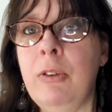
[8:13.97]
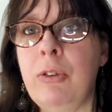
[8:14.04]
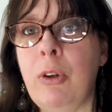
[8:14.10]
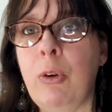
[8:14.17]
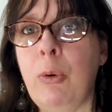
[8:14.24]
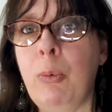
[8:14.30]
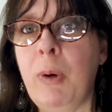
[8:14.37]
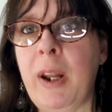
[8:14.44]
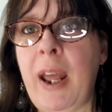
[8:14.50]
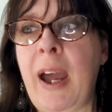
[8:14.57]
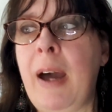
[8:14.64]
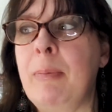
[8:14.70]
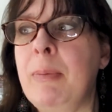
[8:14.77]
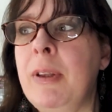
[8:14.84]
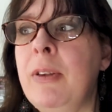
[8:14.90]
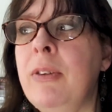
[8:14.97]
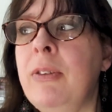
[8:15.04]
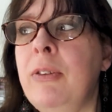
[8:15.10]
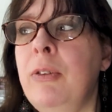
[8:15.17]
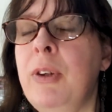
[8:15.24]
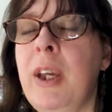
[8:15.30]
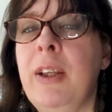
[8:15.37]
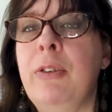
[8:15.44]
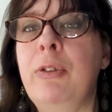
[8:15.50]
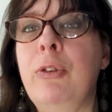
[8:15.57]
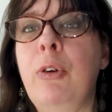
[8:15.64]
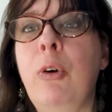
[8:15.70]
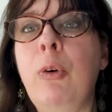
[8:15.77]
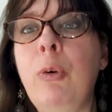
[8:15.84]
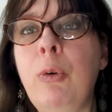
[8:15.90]
So what happens, you get
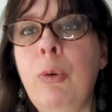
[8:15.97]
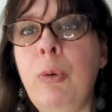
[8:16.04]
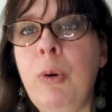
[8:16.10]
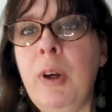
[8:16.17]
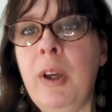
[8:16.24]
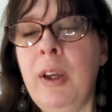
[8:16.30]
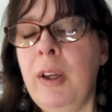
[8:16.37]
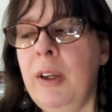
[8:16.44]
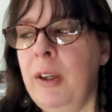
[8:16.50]
so